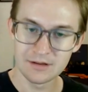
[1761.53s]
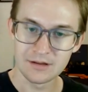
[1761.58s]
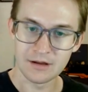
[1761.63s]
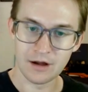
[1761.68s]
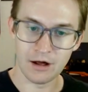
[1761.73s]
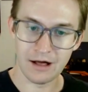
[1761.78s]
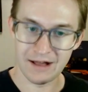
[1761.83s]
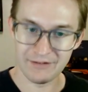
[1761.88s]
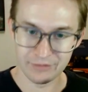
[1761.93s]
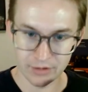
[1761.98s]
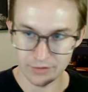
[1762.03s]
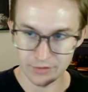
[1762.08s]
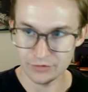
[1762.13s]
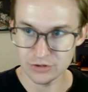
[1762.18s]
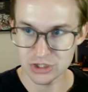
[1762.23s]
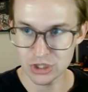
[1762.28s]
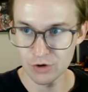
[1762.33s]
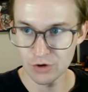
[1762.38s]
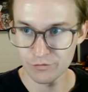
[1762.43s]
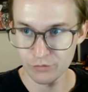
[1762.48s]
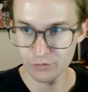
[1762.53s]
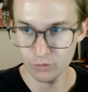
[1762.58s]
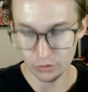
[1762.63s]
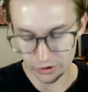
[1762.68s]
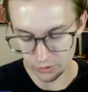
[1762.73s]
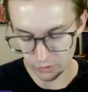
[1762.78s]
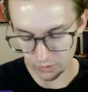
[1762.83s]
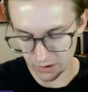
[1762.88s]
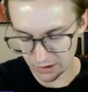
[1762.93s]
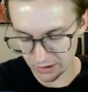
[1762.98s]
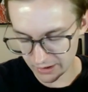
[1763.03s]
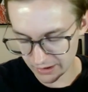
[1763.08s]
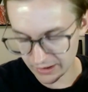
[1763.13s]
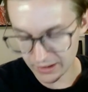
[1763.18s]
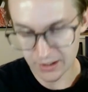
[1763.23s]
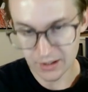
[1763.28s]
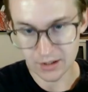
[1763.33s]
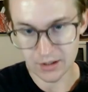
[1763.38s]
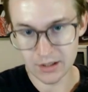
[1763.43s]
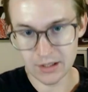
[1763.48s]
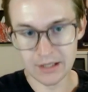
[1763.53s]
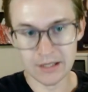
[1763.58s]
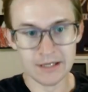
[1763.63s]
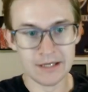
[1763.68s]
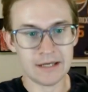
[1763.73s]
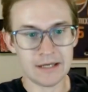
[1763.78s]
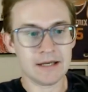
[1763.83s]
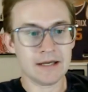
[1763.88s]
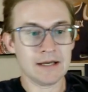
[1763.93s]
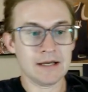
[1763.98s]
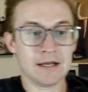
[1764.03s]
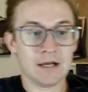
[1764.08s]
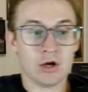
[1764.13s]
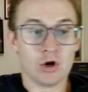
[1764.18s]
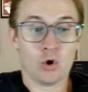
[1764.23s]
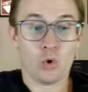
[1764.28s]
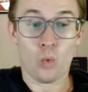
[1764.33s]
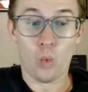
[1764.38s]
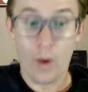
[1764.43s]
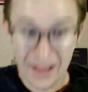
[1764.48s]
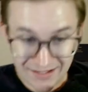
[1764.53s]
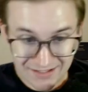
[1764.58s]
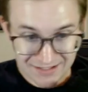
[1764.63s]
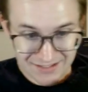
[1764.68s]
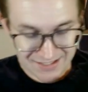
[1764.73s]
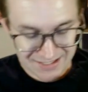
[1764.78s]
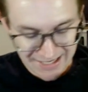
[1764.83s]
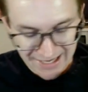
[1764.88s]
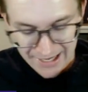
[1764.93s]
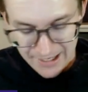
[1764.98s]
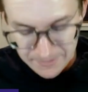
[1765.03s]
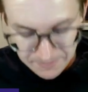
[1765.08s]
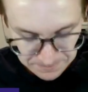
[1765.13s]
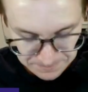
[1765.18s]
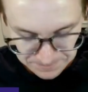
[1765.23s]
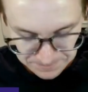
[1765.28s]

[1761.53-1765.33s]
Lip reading: I'll have another show for you on Wednesday,